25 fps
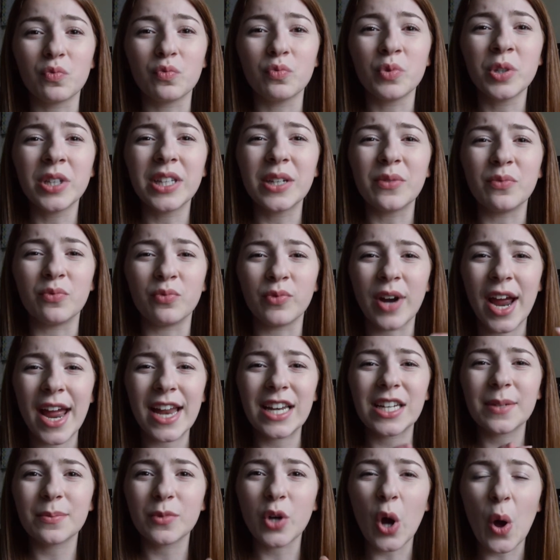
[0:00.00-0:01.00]
really
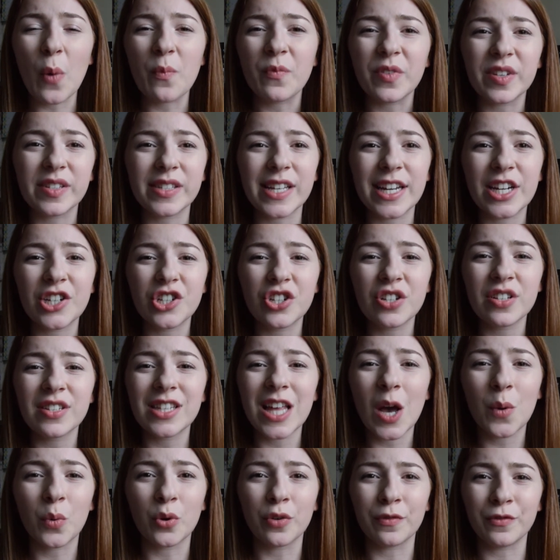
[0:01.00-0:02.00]
random conversations
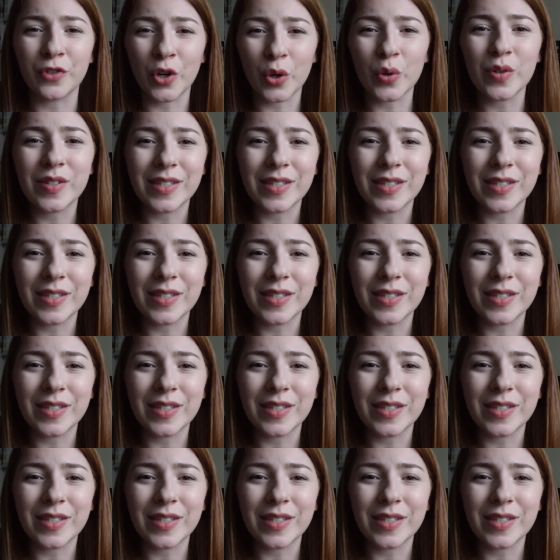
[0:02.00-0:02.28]
that were of no